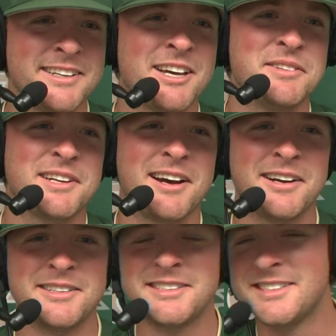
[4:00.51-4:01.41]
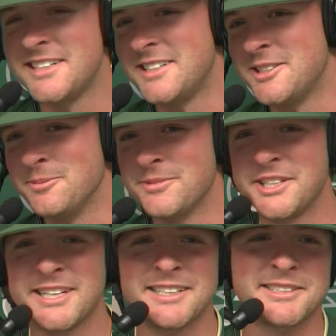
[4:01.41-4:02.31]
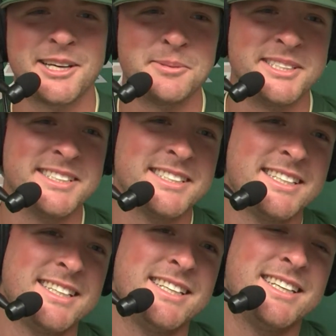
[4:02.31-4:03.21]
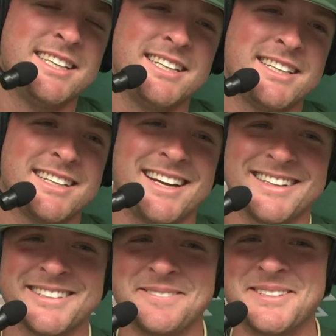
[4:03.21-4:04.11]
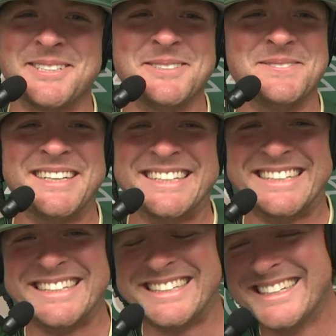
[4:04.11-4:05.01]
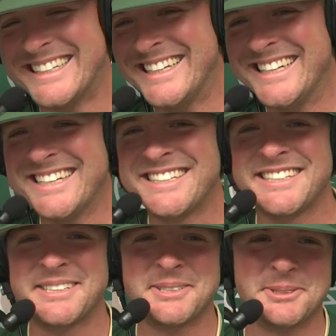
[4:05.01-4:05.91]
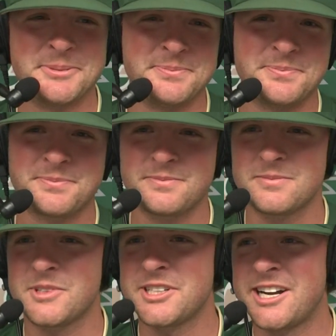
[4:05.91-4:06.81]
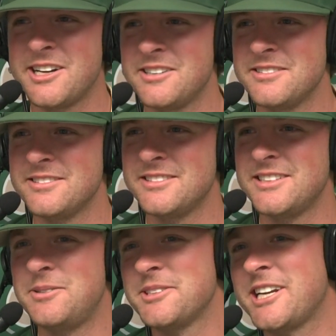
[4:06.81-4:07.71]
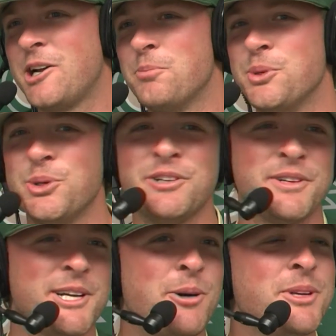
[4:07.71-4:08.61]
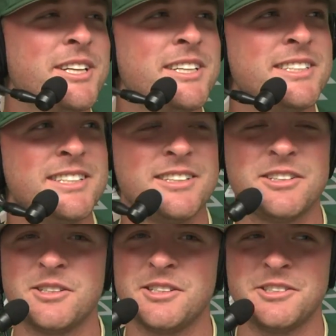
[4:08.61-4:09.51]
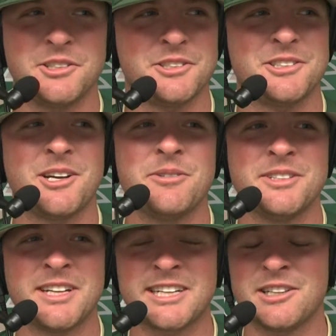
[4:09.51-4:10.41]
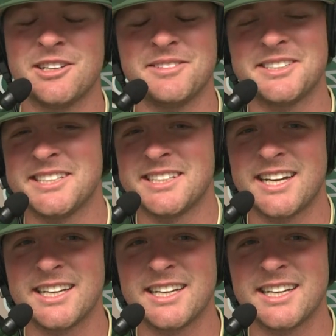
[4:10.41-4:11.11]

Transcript: Kevin Kyle. Then you got Stubby. Gotta love him. I want to shout out Moody for coming in and just shoving. Like, I love to see that.